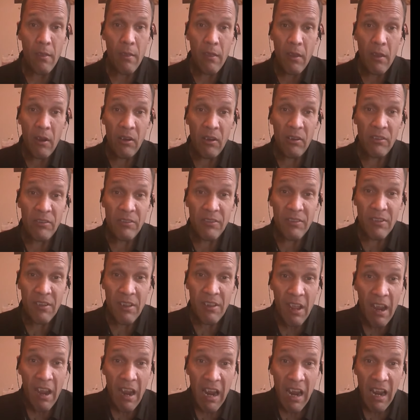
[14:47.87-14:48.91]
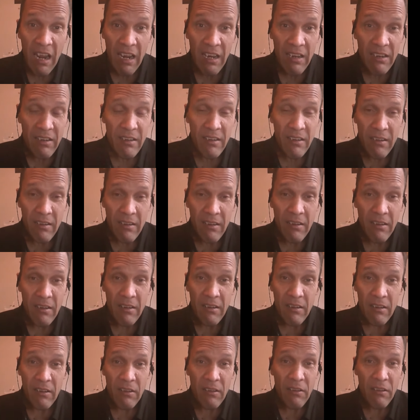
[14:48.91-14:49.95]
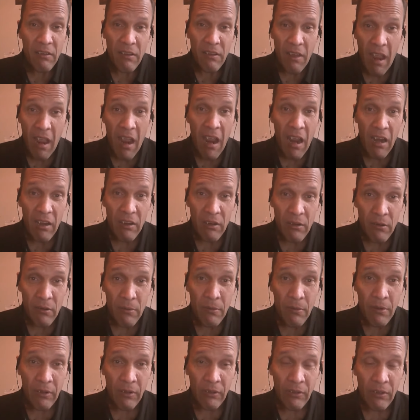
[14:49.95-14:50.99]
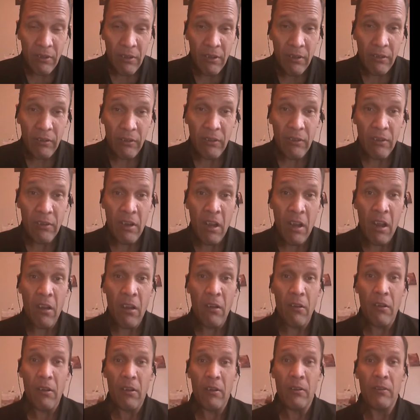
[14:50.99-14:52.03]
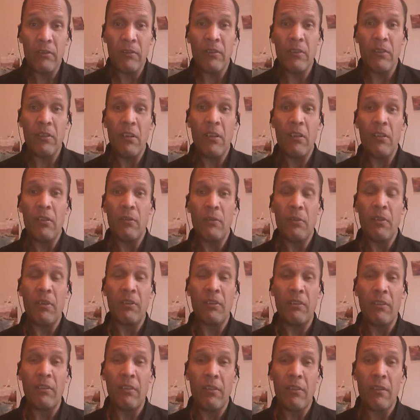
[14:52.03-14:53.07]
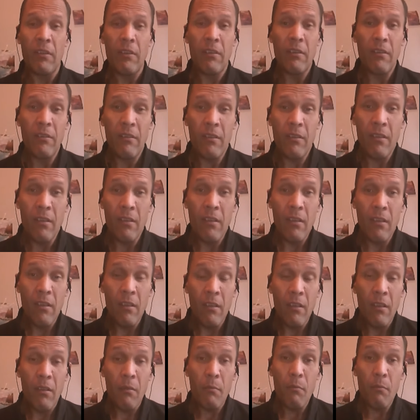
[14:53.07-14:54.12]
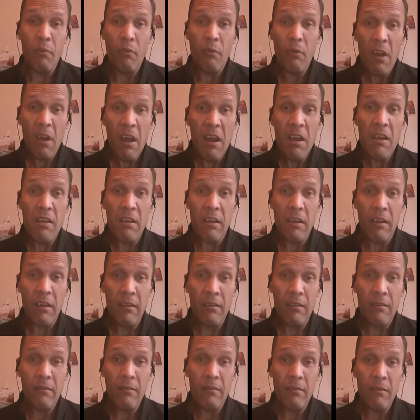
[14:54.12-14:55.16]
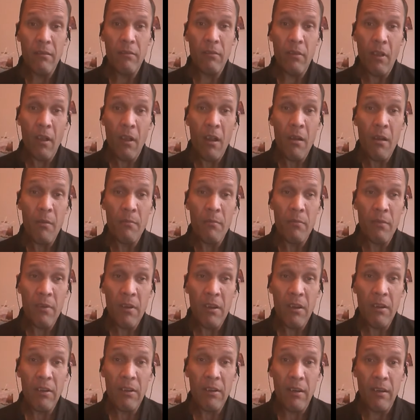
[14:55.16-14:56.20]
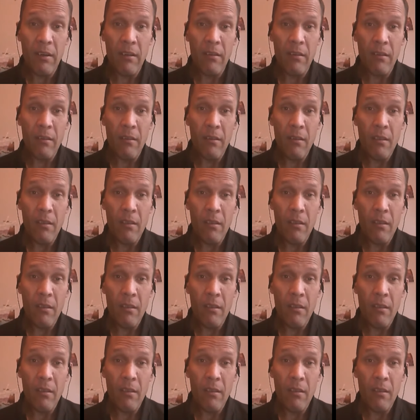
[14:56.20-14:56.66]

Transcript: there's that. That craziness. Now, here's another crazy thing Brady, Tom Brady